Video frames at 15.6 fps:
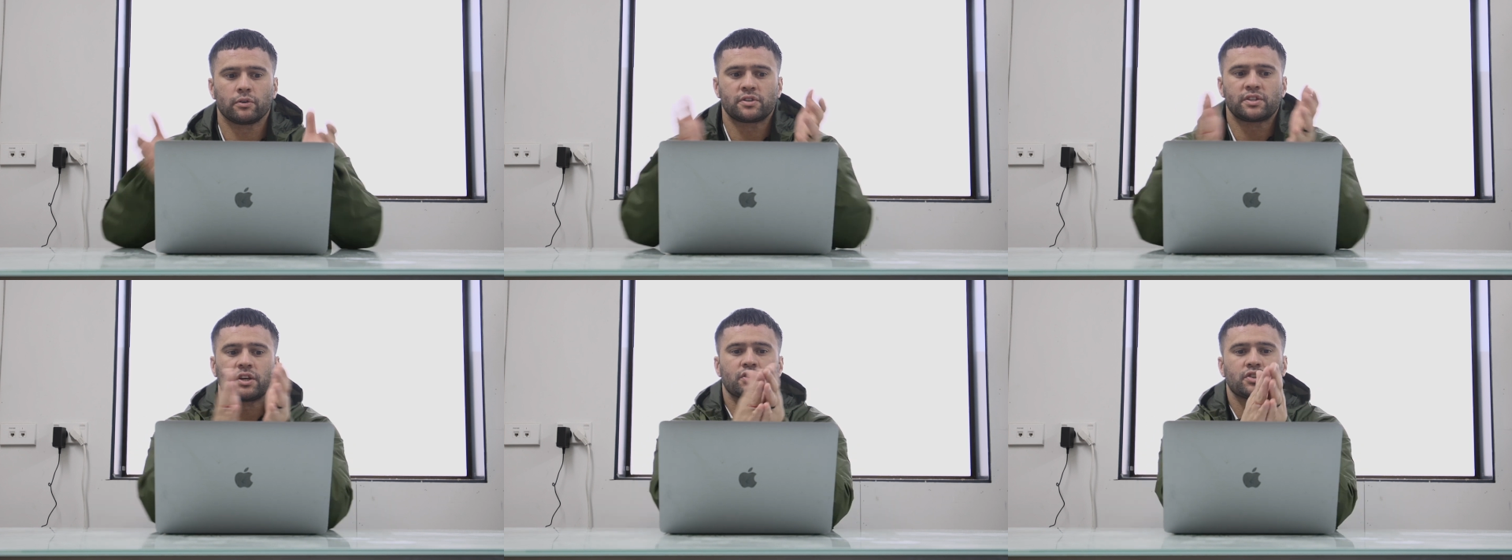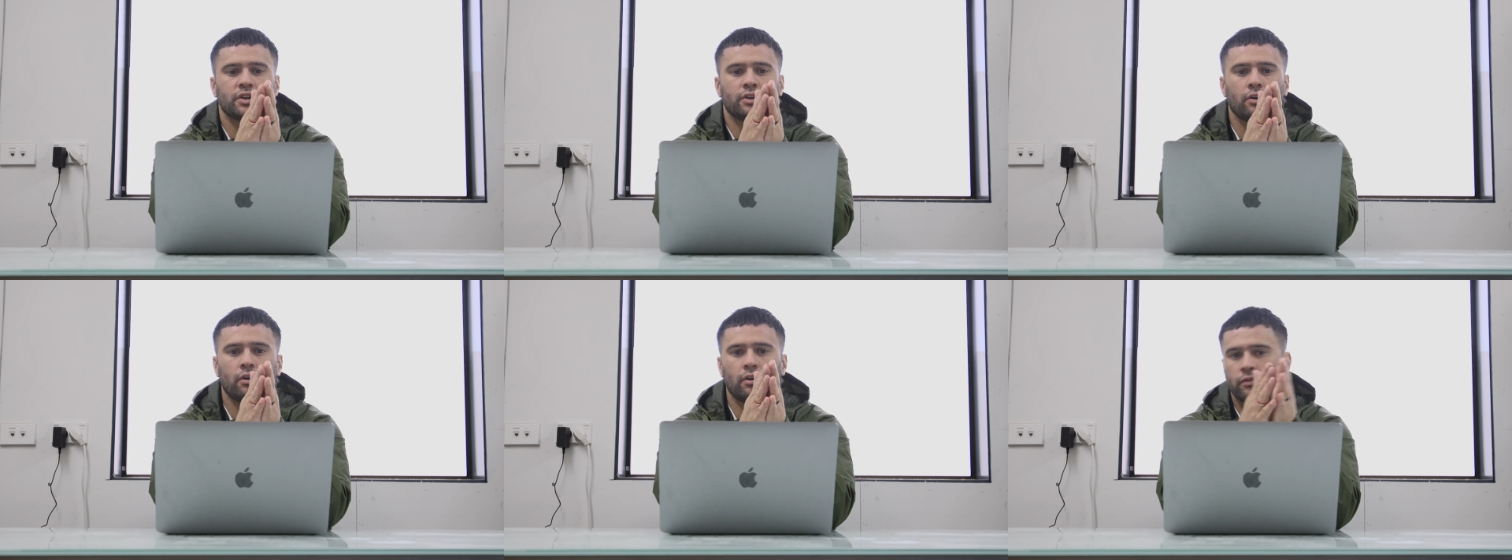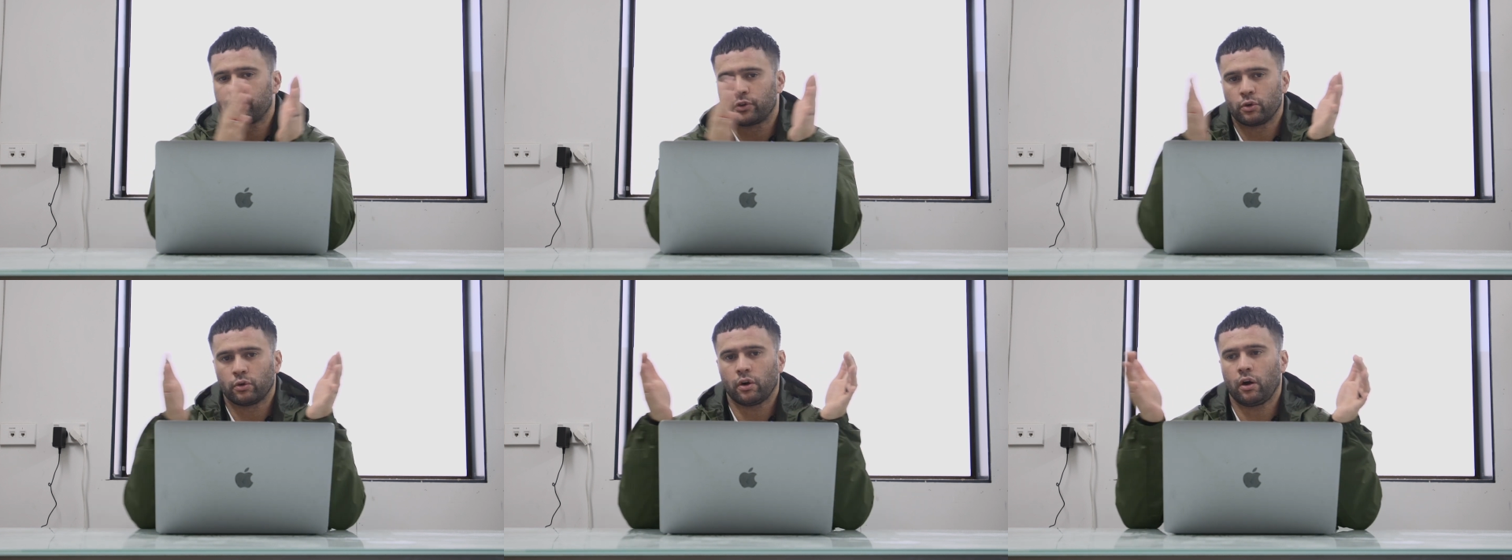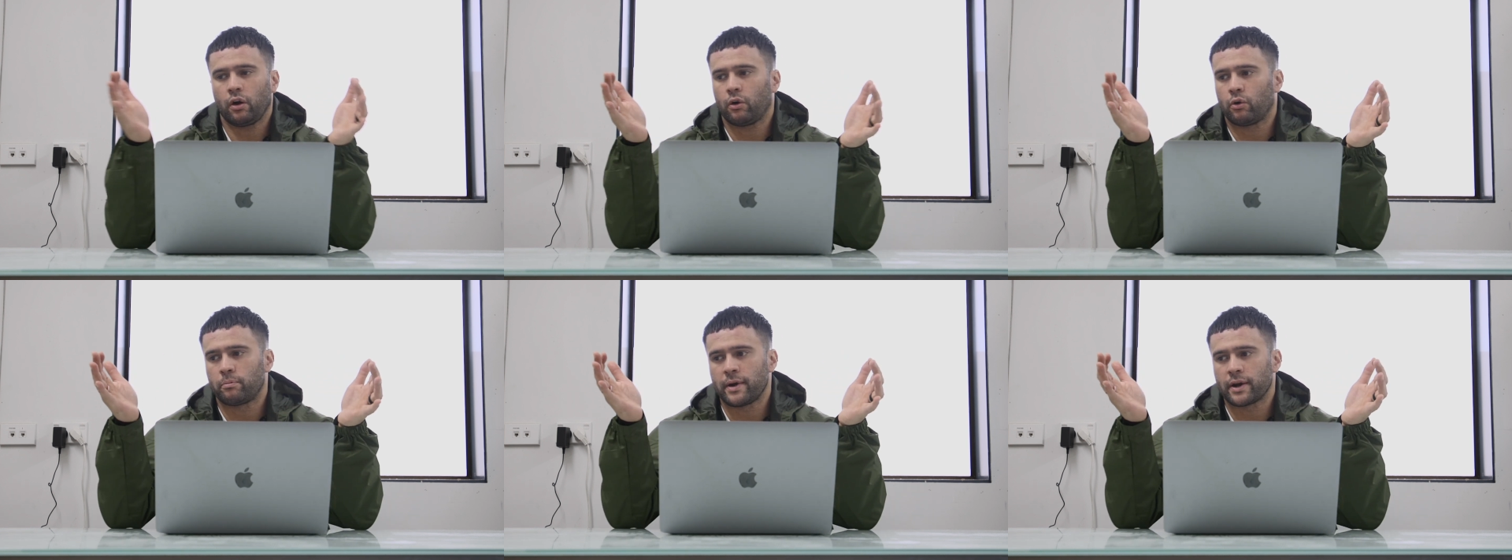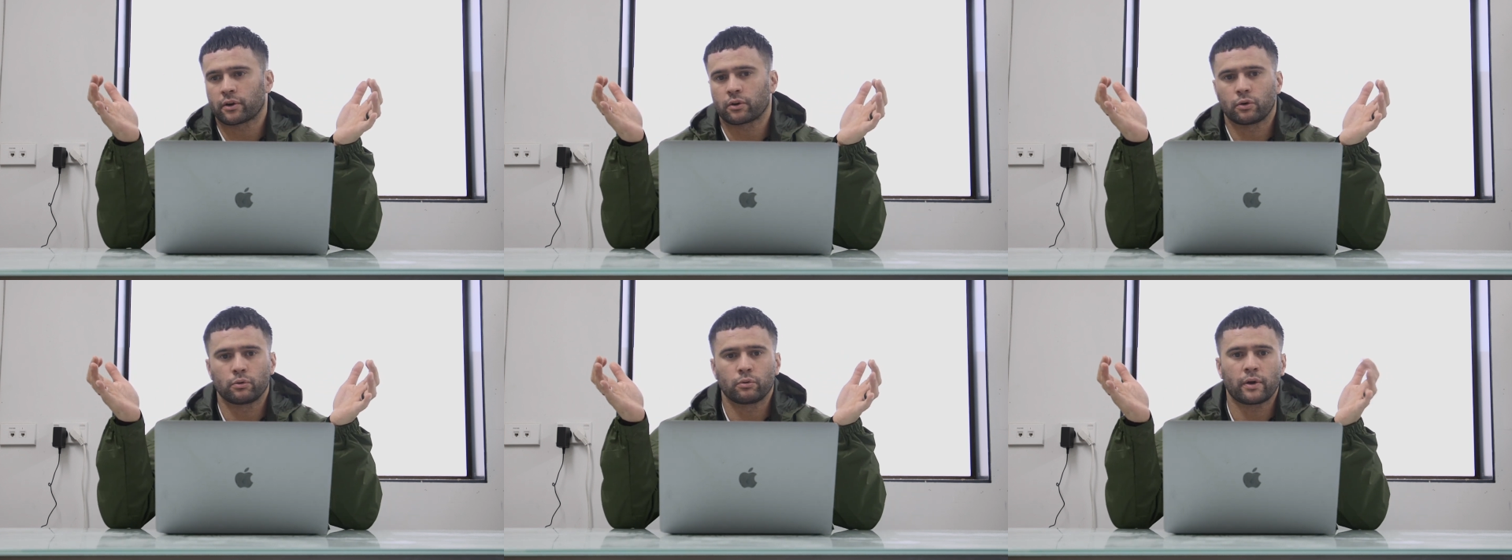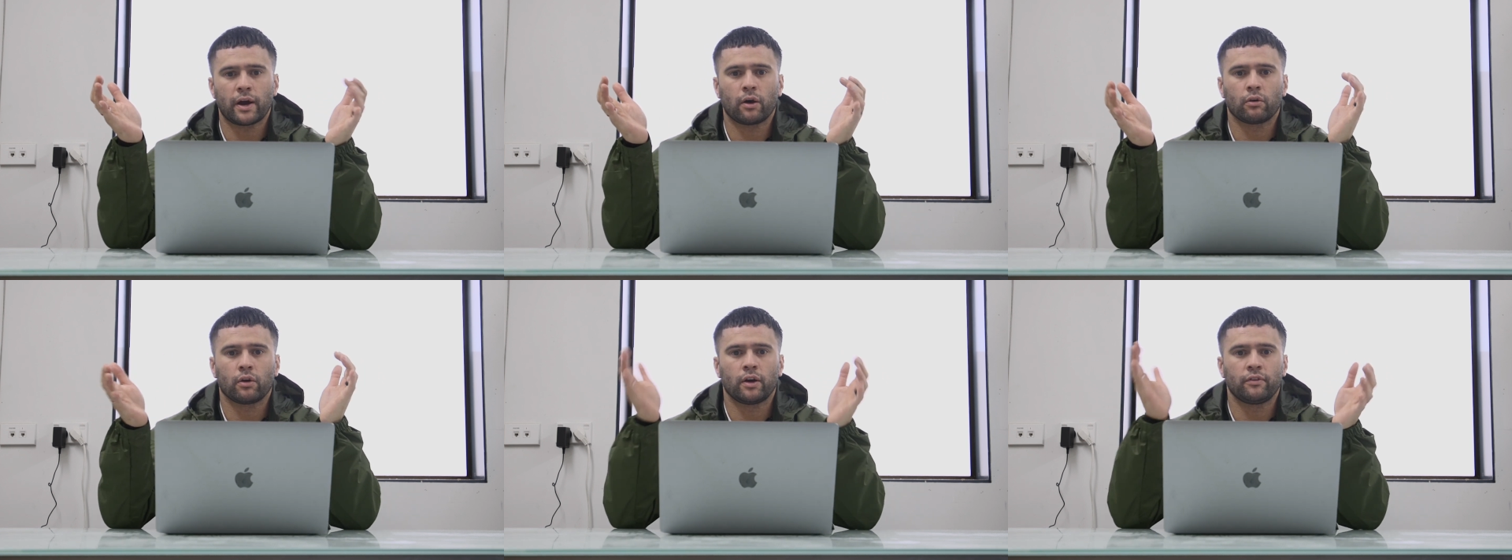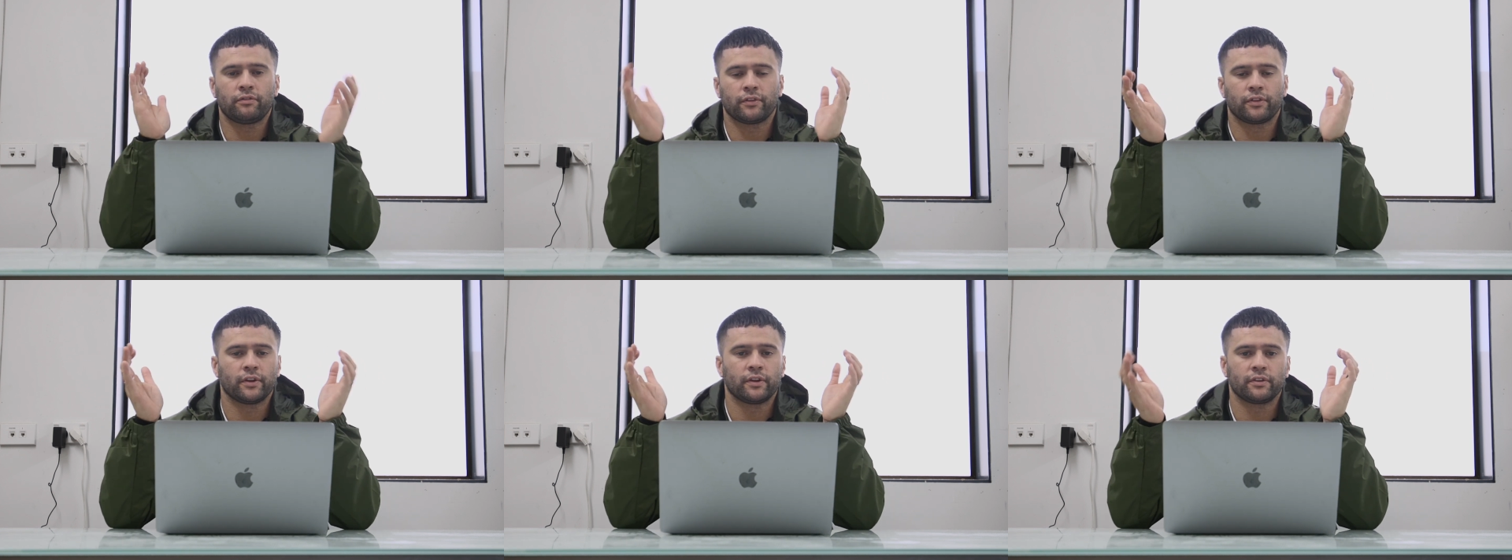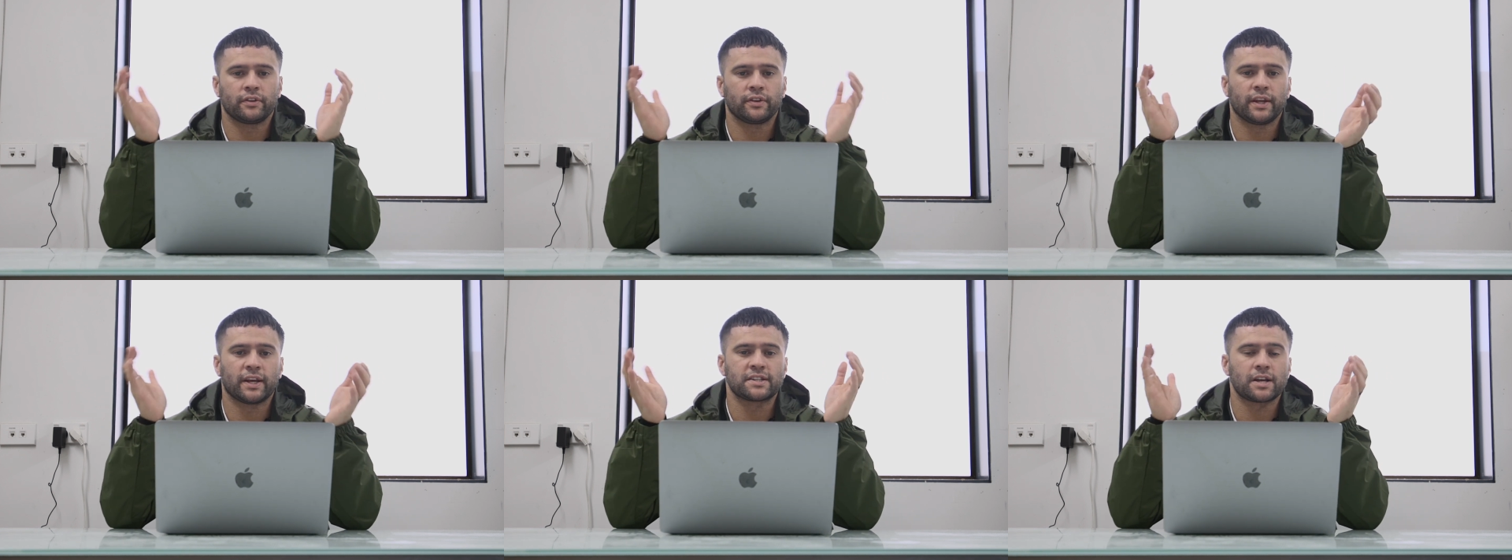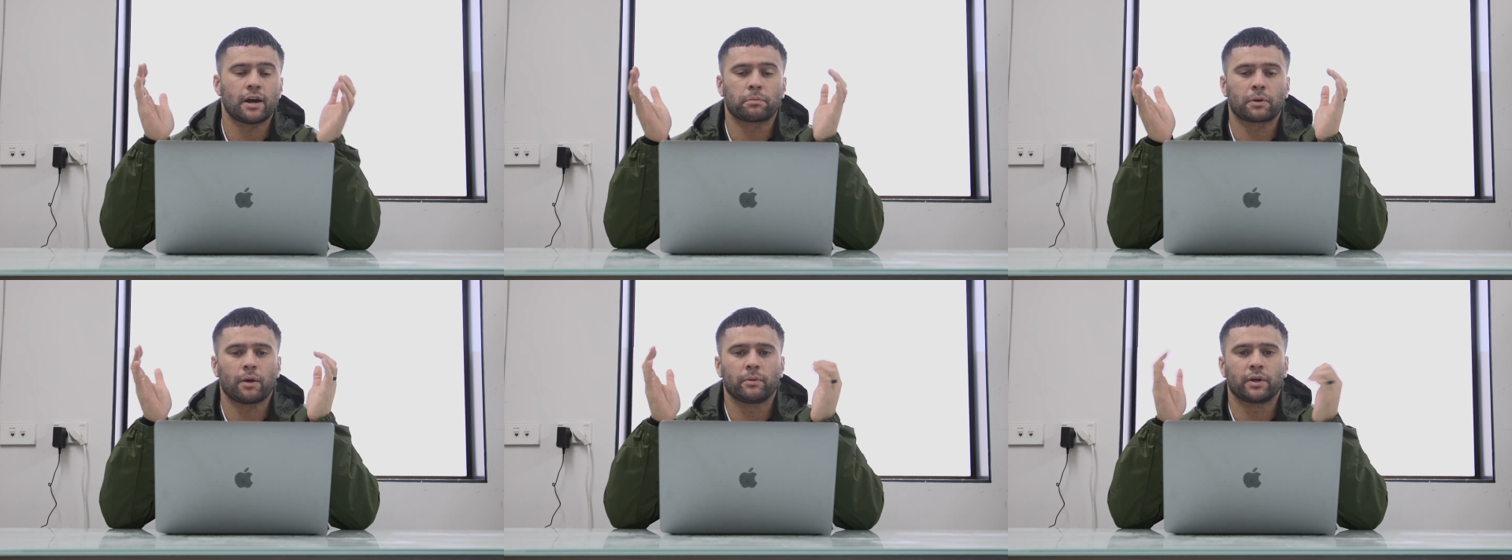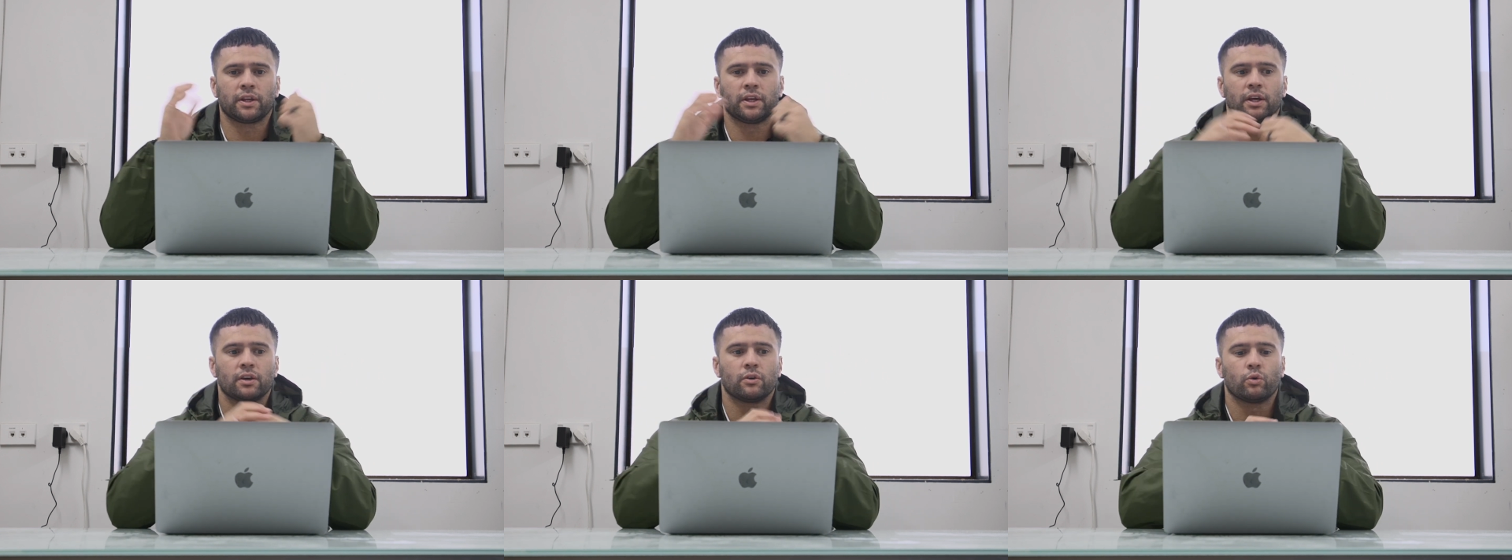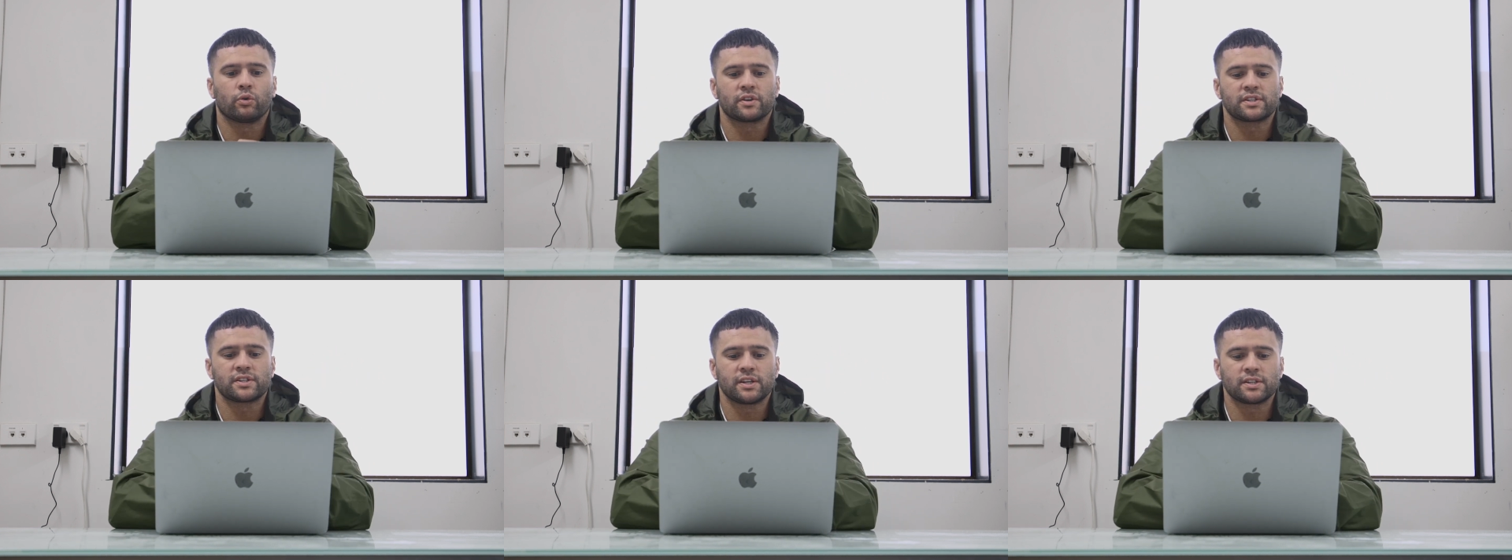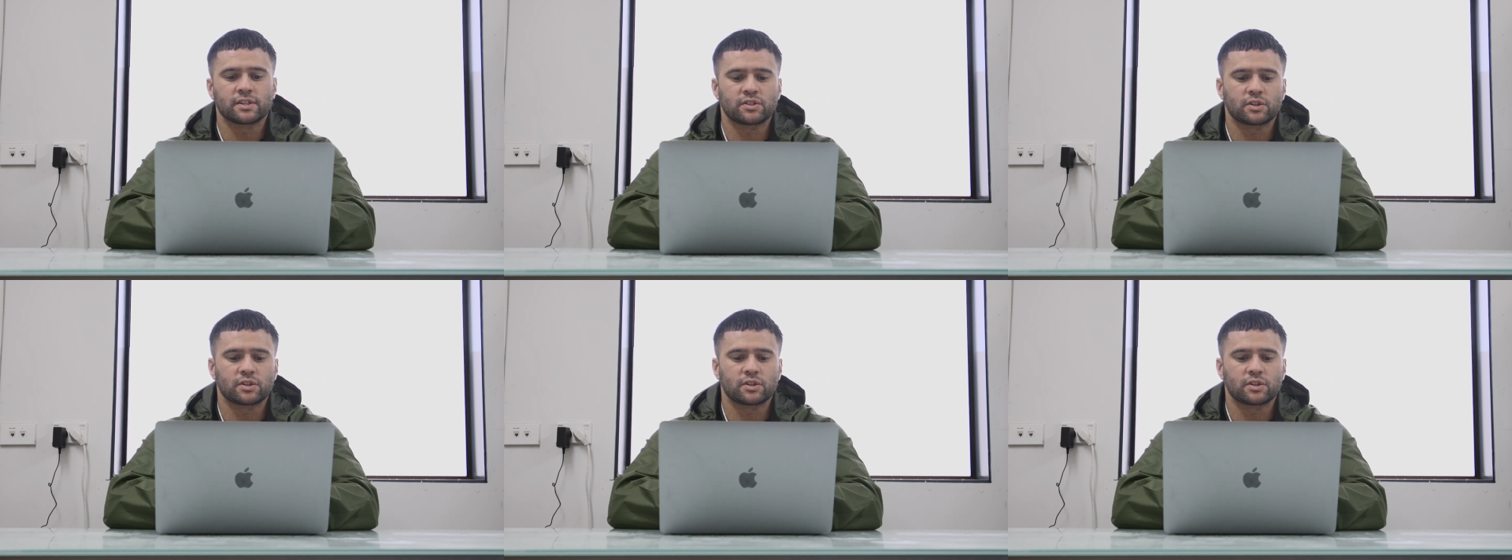section of your whole macro outline for the next upcoming year or the season.